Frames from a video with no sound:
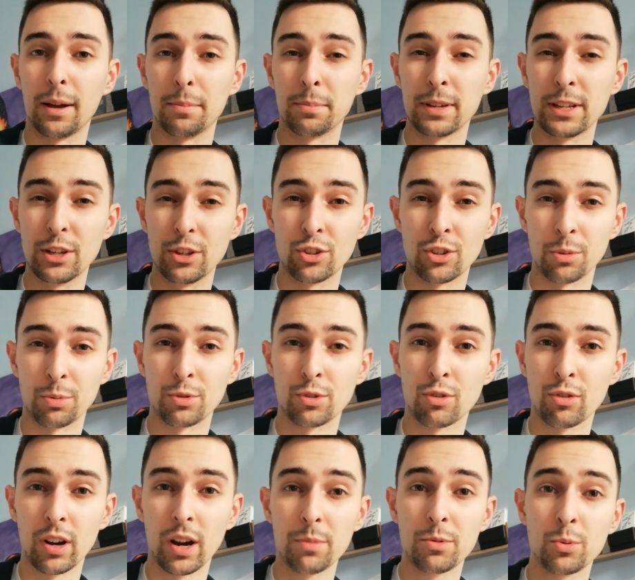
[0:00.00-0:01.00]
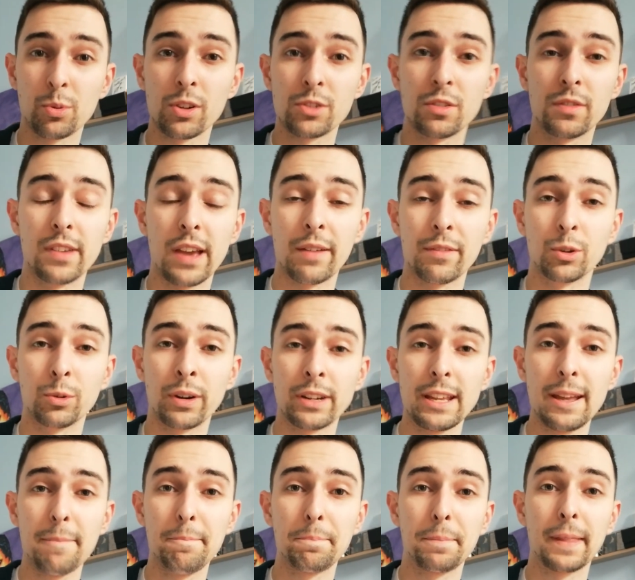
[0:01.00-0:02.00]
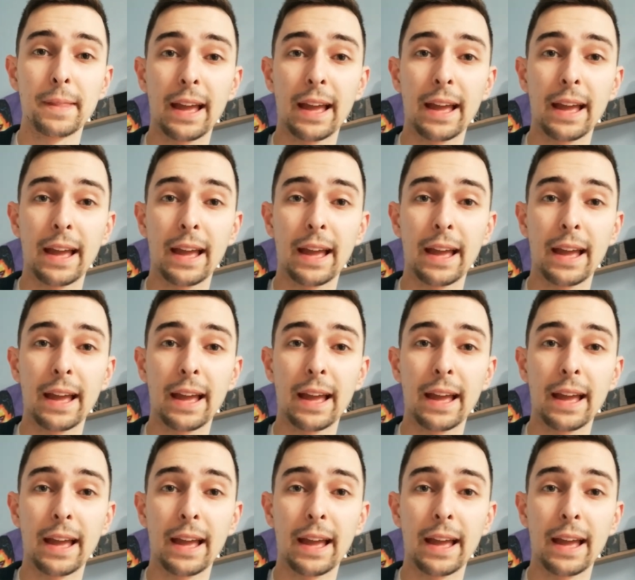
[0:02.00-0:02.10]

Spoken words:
Please subscribe to us if you haven't already,